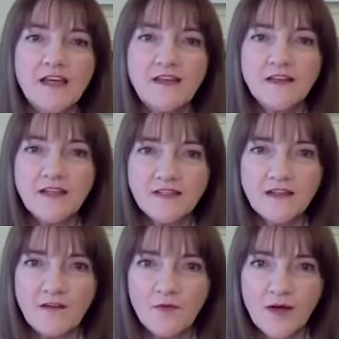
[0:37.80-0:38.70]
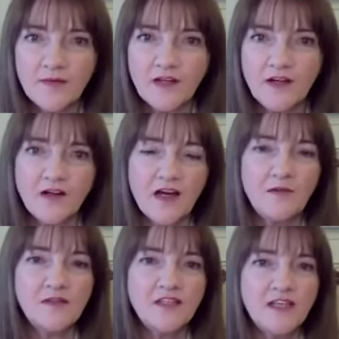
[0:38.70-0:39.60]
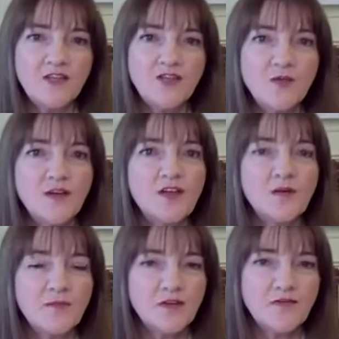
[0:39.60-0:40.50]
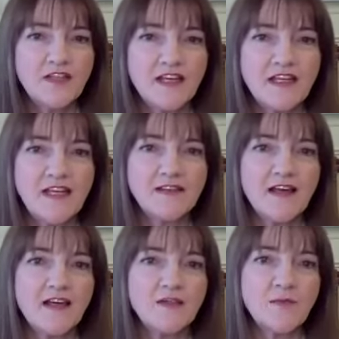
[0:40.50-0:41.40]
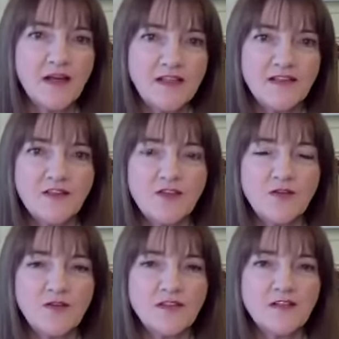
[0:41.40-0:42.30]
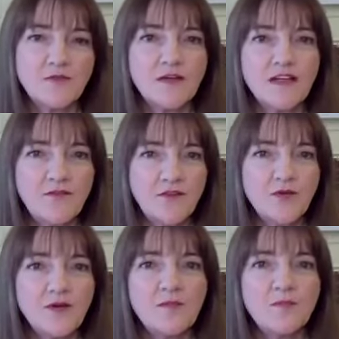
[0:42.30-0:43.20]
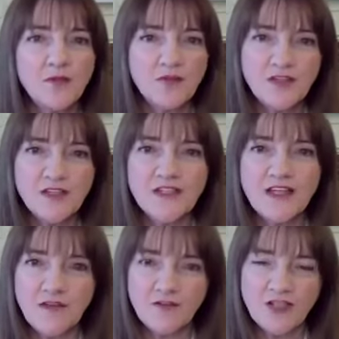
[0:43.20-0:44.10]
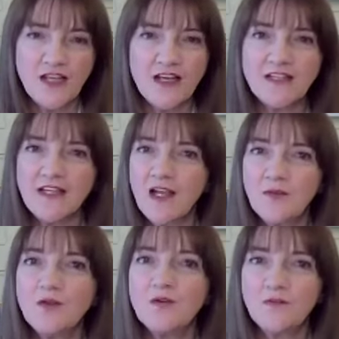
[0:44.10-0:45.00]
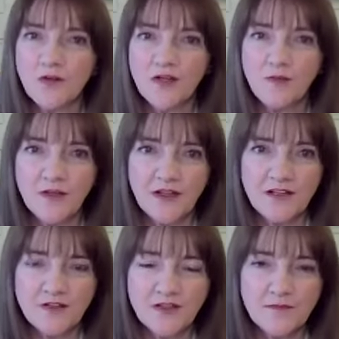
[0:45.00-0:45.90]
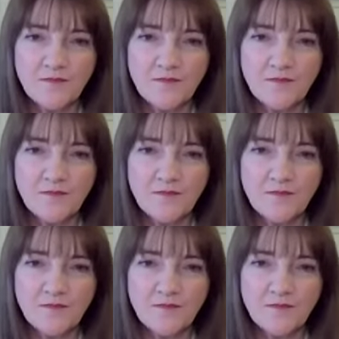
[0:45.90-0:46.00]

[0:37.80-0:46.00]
In this live webinar, I will teach you a number of techniques and mindset tools that will give you abundant energy and help you avoid burnout.